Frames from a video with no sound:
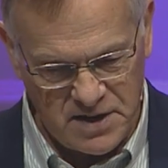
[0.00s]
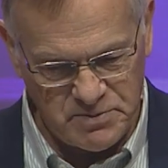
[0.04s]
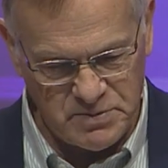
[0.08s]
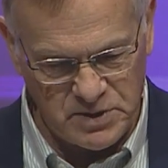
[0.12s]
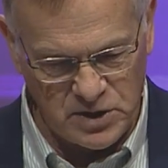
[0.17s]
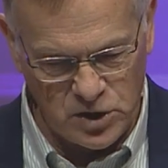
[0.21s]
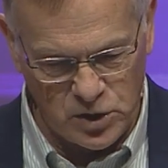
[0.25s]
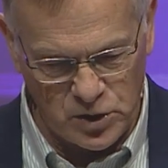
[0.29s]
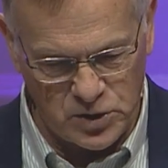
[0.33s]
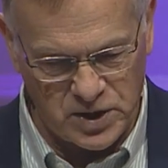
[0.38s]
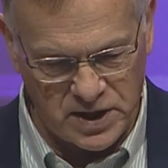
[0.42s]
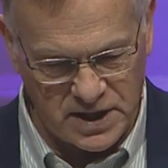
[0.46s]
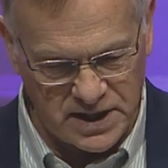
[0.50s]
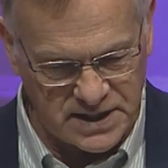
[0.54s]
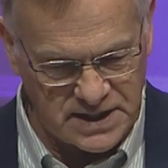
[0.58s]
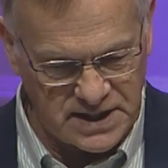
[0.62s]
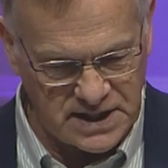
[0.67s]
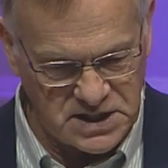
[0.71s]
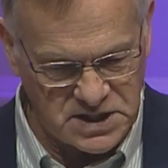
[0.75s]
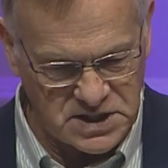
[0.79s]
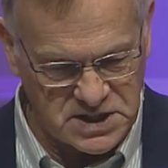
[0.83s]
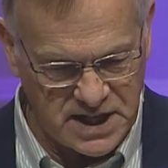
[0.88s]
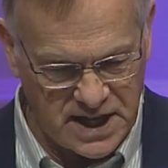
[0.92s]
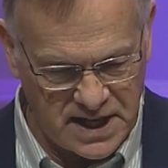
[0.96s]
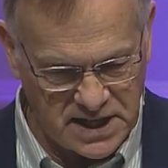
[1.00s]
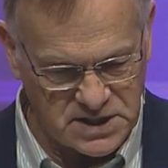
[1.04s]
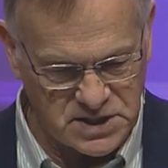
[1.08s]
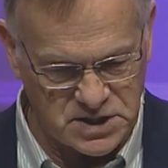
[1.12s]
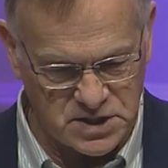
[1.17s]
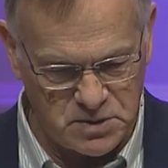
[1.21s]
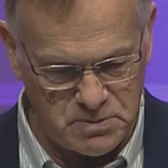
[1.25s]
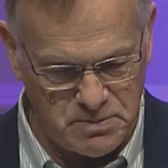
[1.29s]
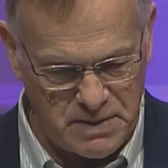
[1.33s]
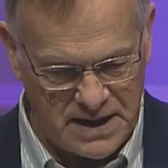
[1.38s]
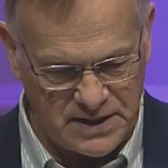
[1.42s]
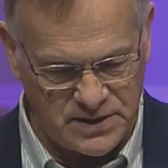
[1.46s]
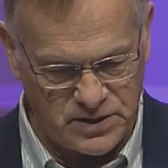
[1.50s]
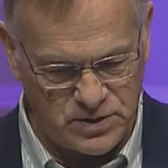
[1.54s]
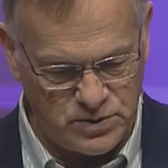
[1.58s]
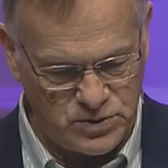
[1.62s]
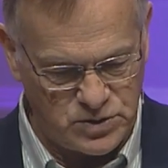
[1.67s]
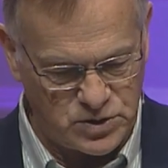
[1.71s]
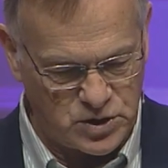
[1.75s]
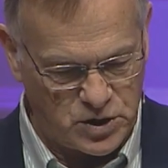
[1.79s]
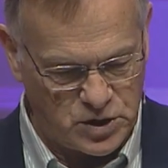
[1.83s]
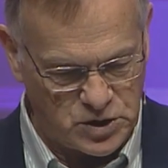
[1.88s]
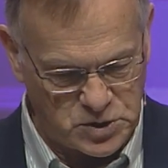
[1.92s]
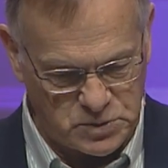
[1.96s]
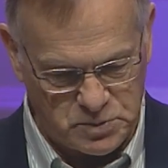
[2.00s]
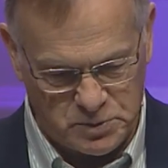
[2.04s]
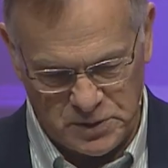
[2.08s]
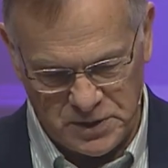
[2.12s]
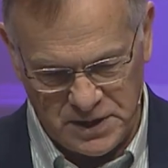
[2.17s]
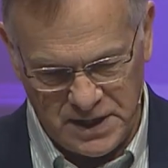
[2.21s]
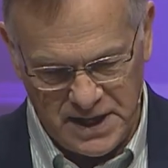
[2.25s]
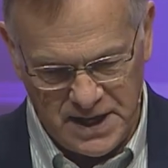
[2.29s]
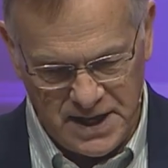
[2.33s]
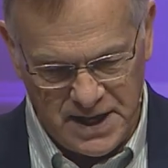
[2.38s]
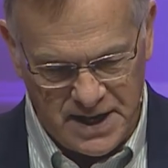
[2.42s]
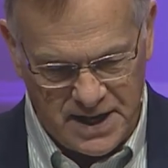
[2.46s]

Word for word: been looking at these texts in Matthew's Gospel.